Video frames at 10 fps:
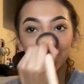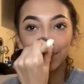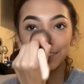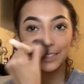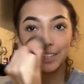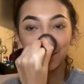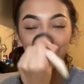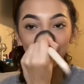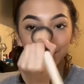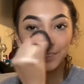just to give
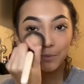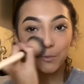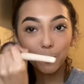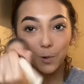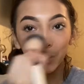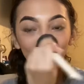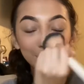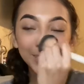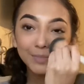it some warmth.